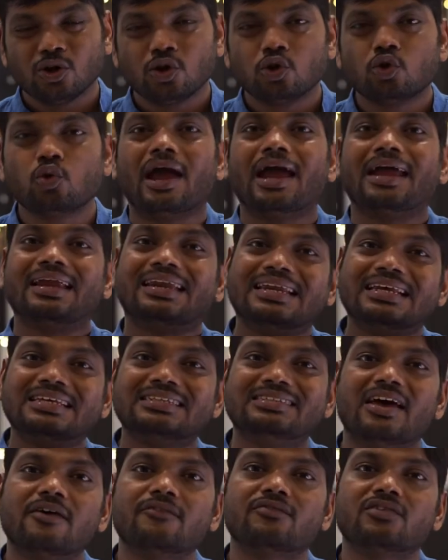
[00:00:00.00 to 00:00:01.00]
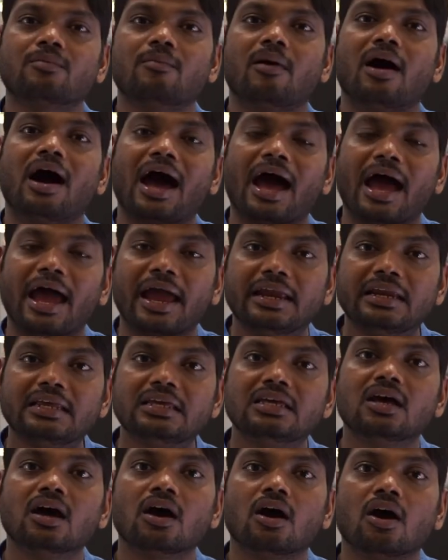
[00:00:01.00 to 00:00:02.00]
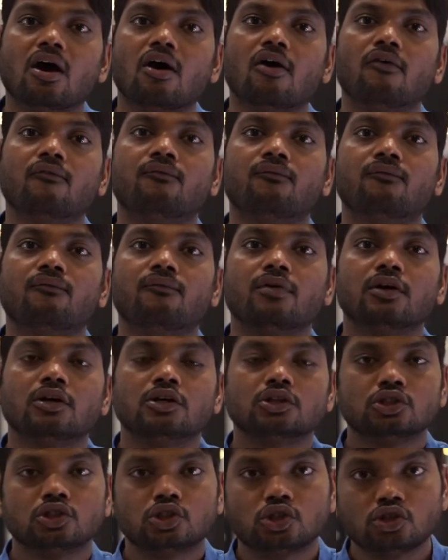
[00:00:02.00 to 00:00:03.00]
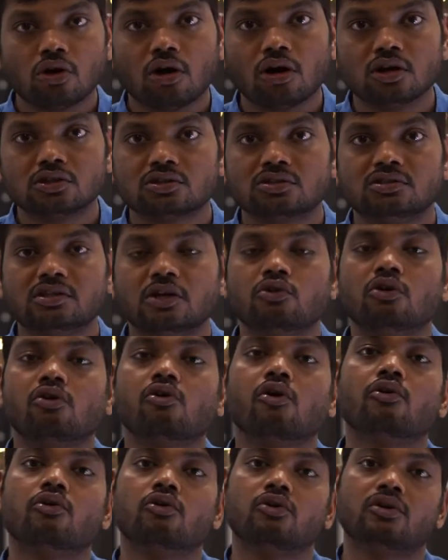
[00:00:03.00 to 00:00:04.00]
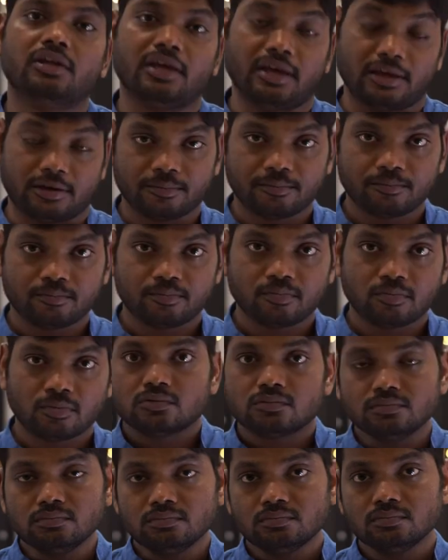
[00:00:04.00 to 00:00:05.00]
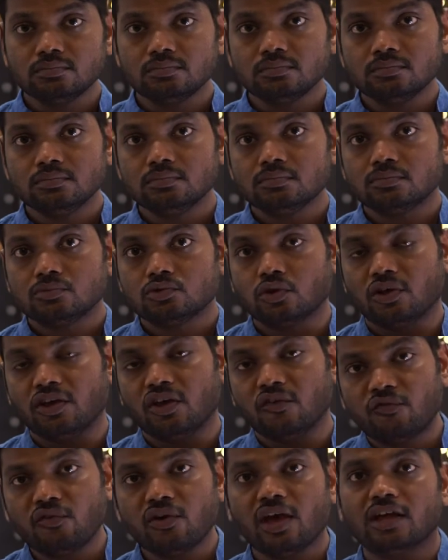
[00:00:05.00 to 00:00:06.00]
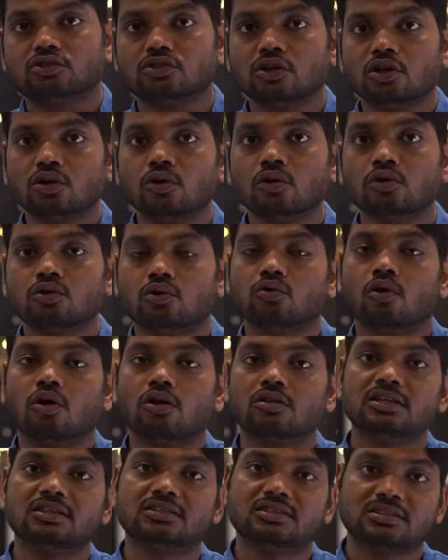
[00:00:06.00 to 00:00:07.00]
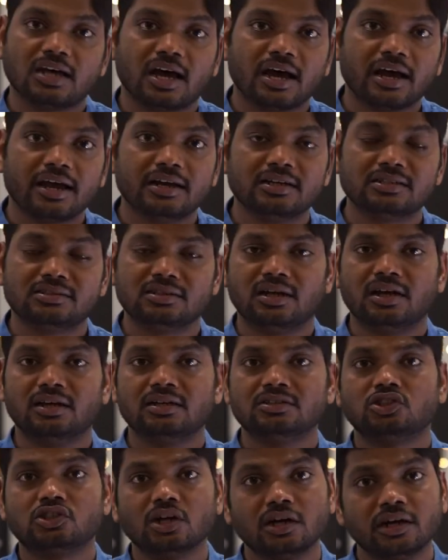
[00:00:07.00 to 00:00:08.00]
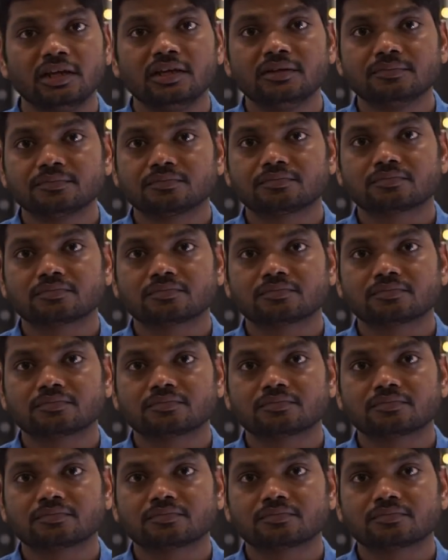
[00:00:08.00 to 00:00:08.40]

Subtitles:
to at least have some idea of shots that you're going to take. So if you actually go to all these sites and study